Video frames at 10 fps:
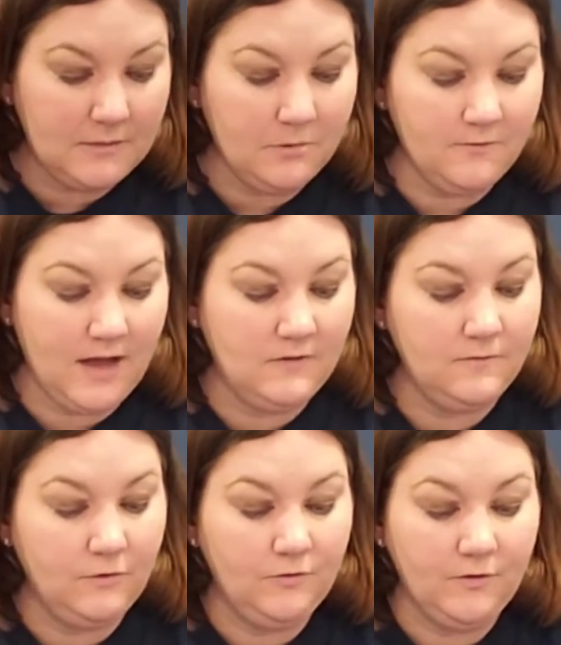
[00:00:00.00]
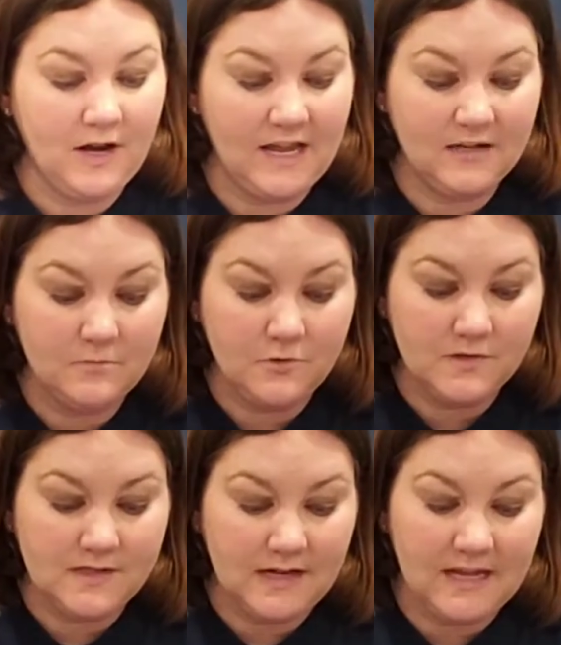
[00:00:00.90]
They provide food for
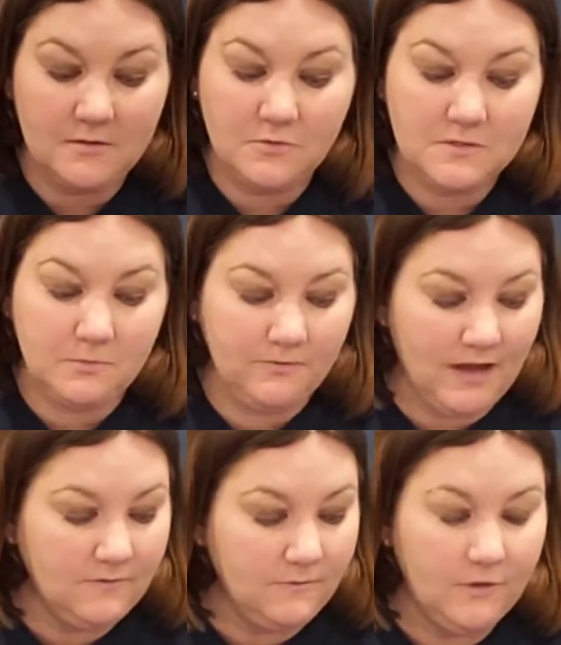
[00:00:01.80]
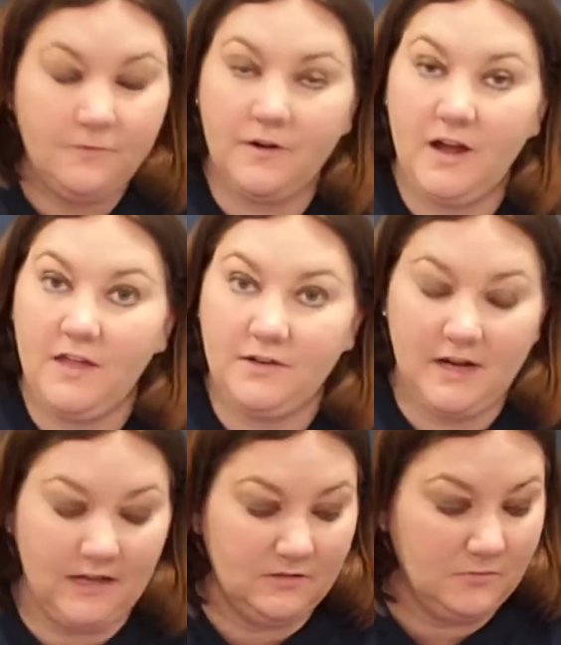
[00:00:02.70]
animals, and animals provide food for other
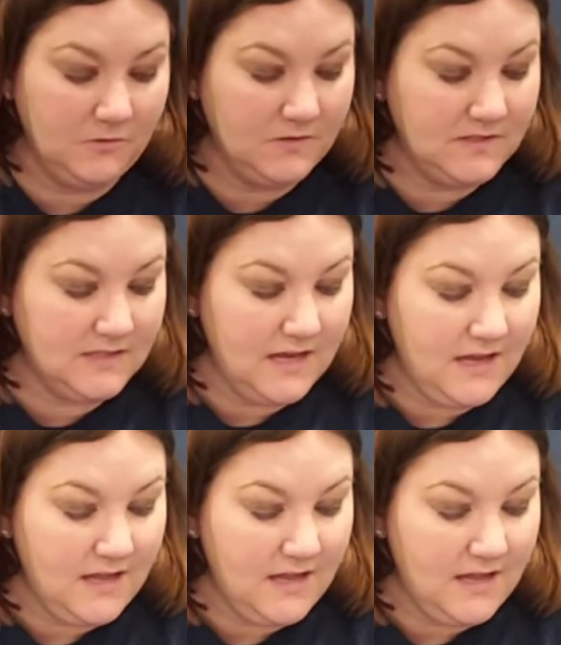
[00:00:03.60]
animals.